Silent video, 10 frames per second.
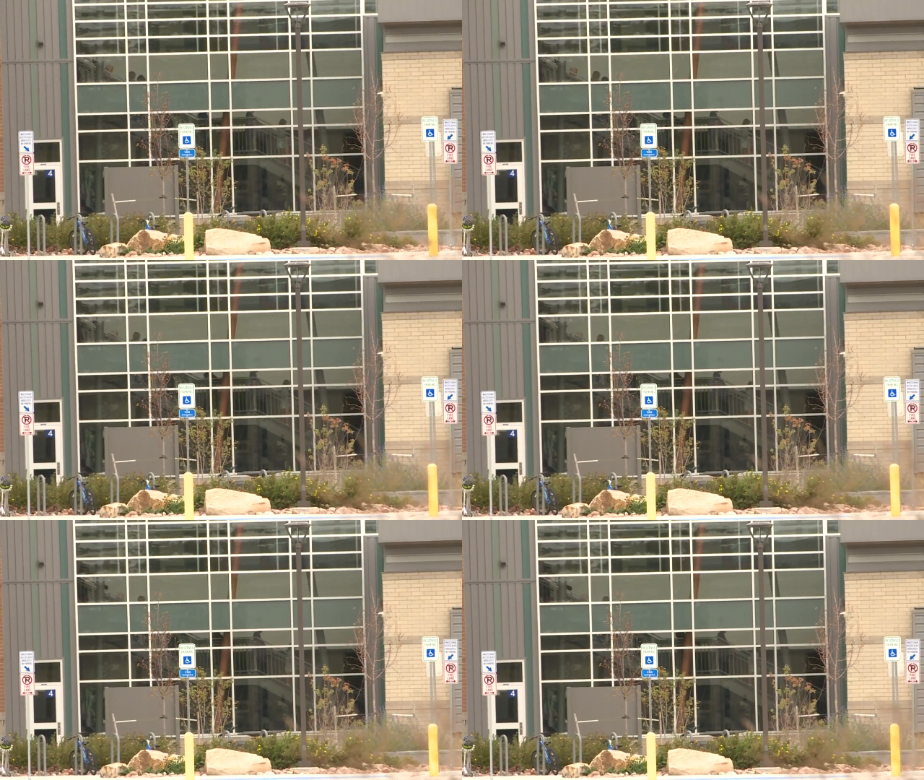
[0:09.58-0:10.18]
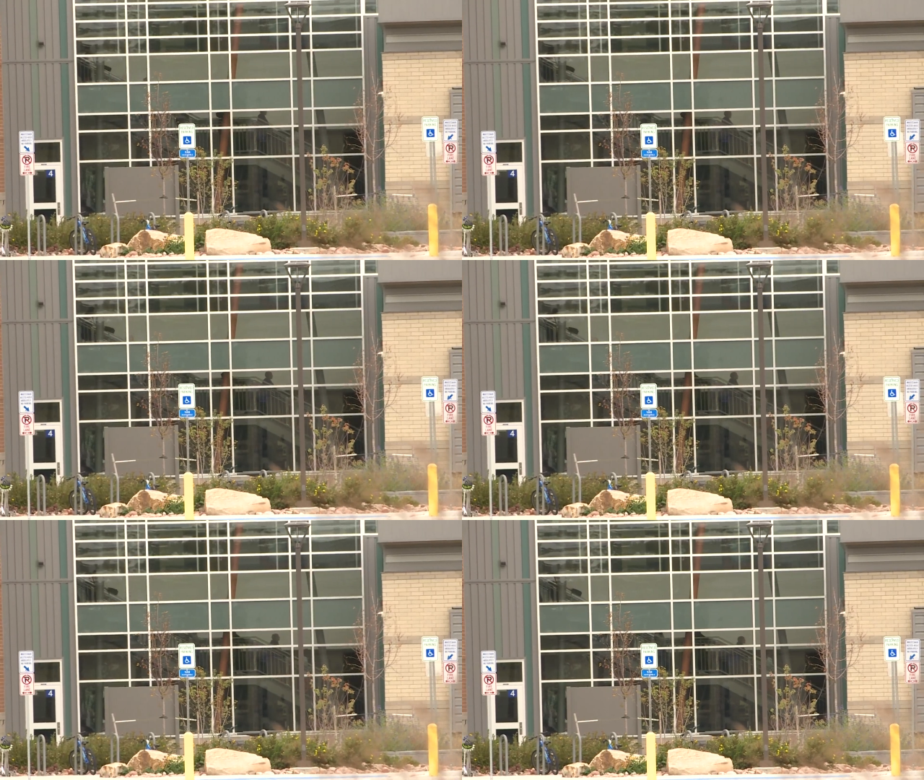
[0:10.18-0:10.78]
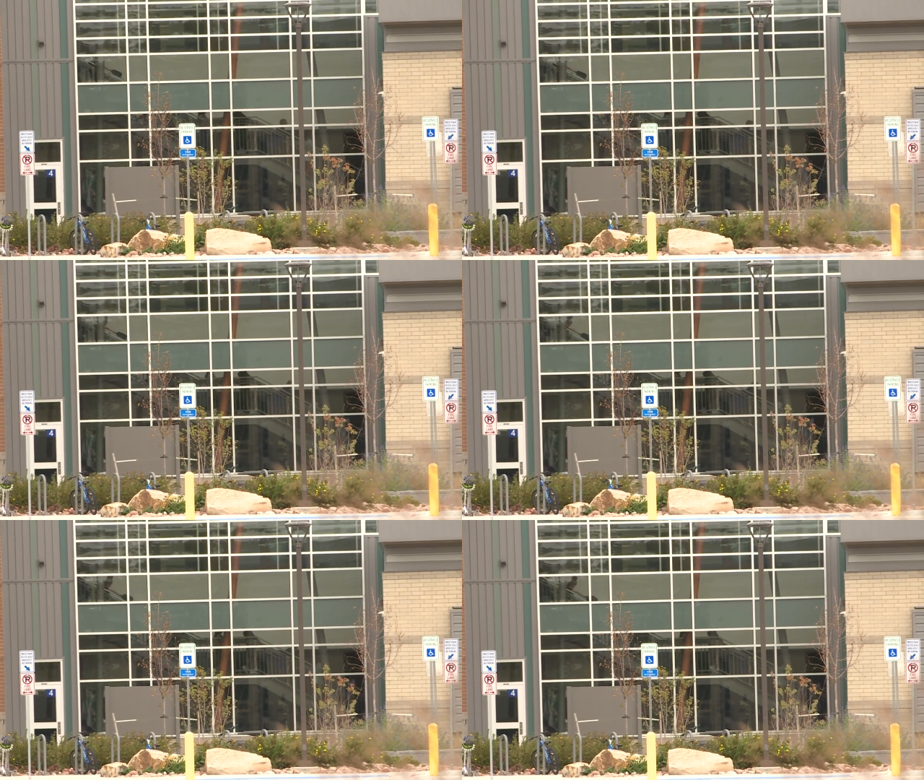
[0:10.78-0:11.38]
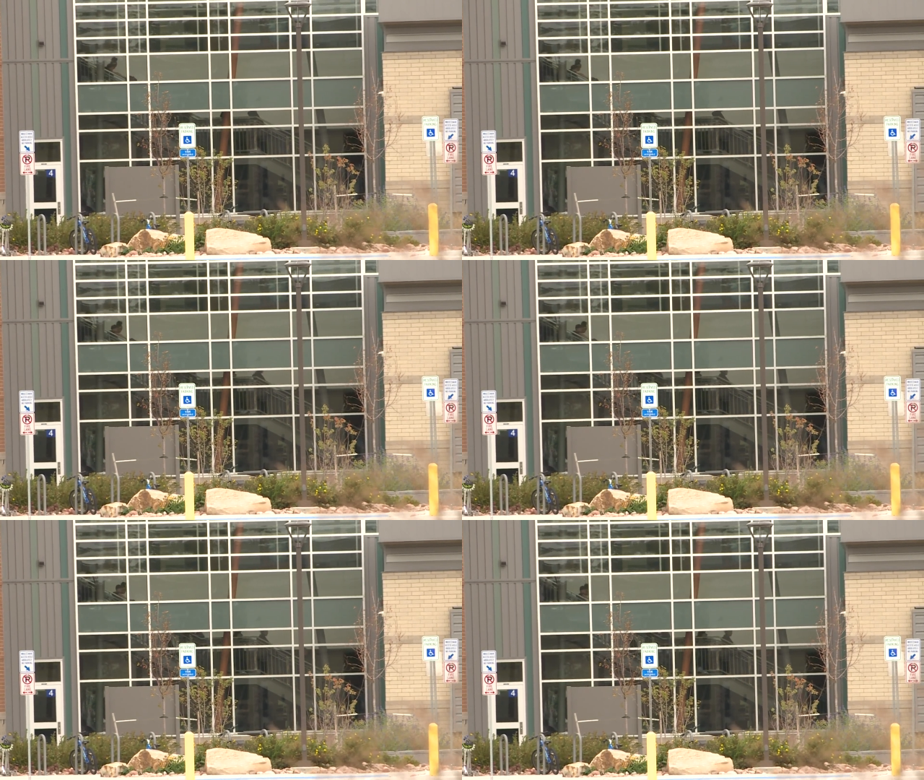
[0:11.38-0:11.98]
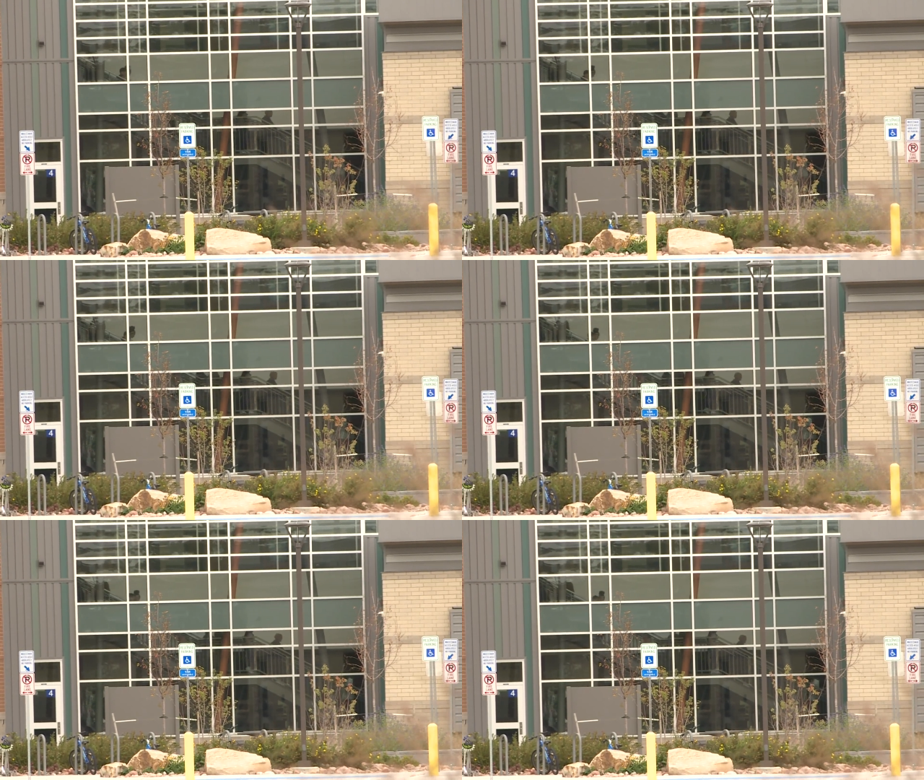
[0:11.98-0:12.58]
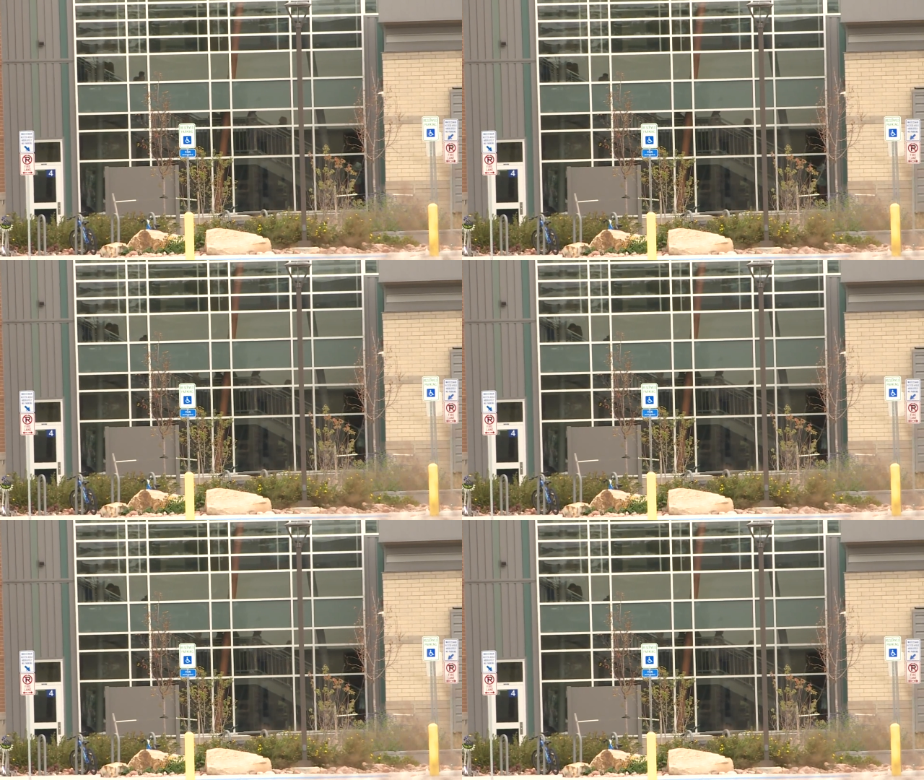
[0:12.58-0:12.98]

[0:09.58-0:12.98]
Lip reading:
Nobody's mouth can be seen.